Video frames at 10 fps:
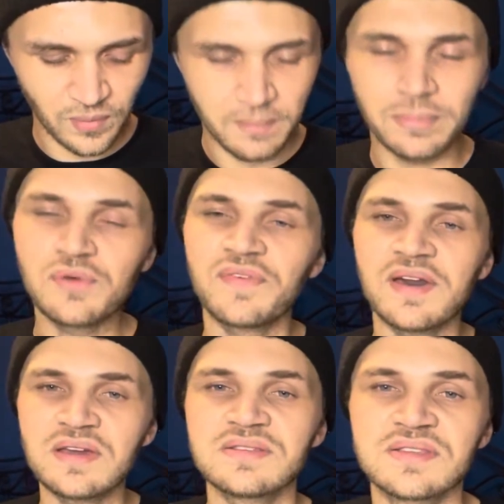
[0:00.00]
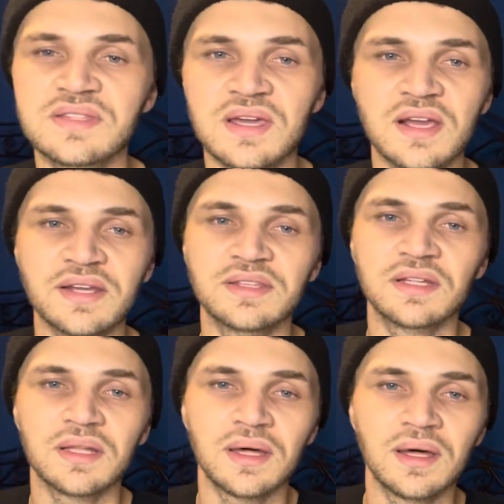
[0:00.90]
Blueface is there at the
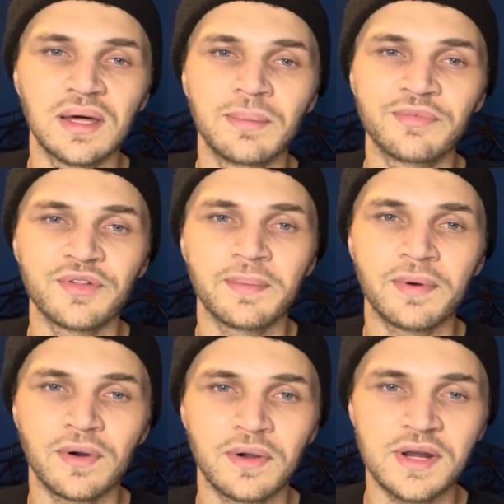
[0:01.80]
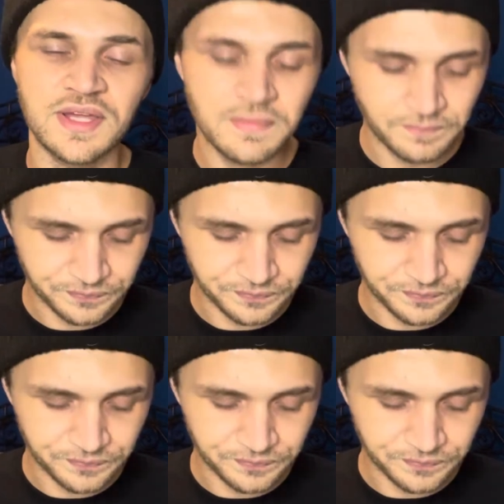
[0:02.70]
club for their party.